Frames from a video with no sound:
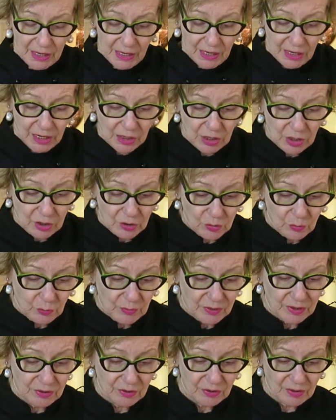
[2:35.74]
along
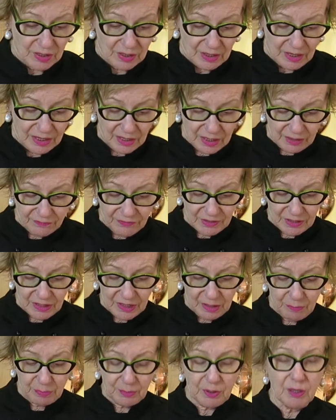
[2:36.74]
with half a
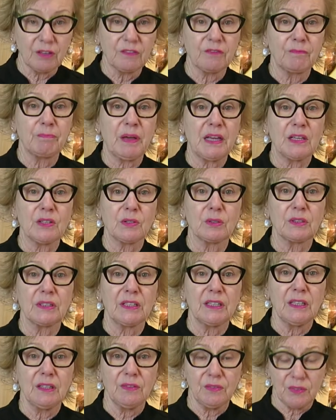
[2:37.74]
cup of basil
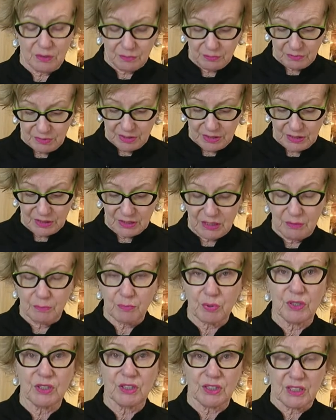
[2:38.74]
leaves, nicely
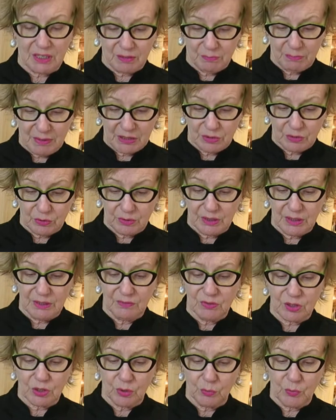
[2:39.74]
pressed down basil
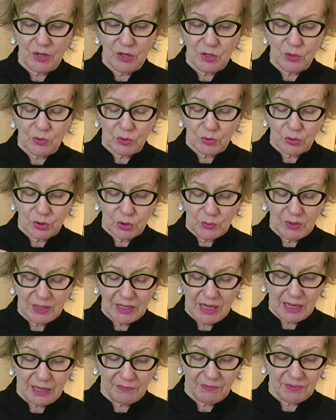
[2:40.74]
leaves. So when you're doing
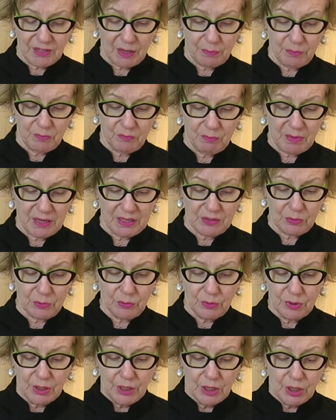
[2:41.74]
half a cup of
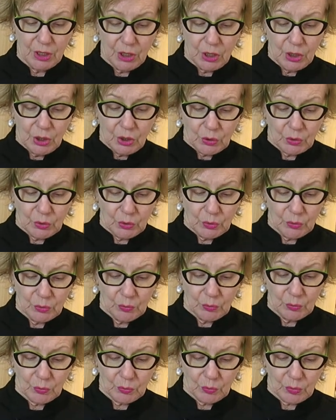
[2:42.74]
basil,
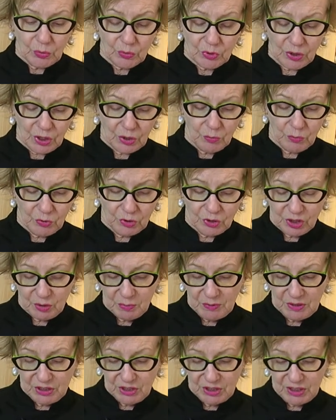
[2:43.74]
you don't want it to
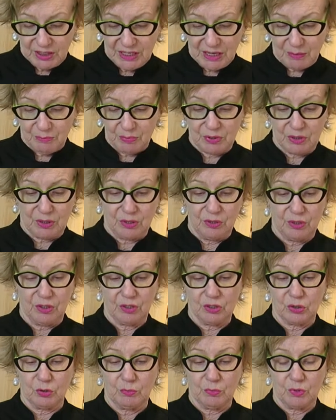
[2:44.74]
be sitting up so that
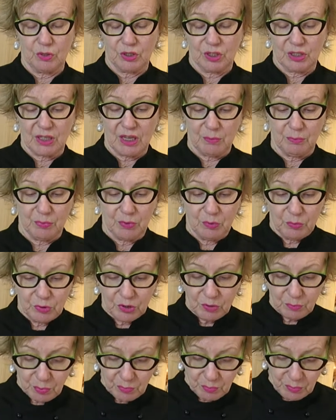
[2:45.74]
it's almost a cup. You want
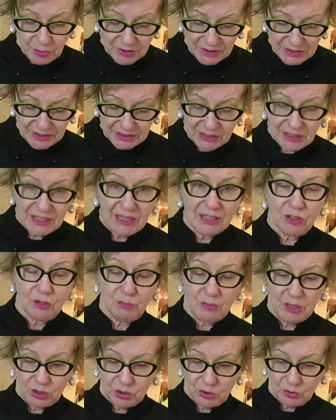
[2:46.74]
to be pressing it down to
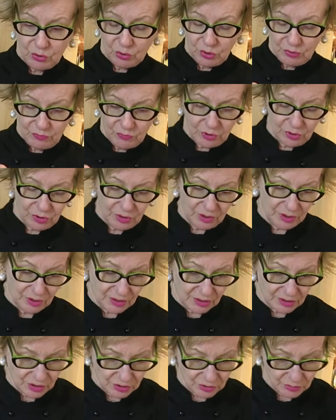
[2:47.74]
make sure that you've got a
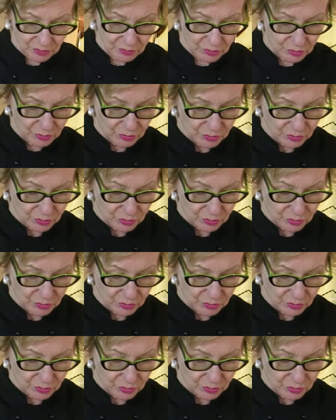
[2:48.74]
nice good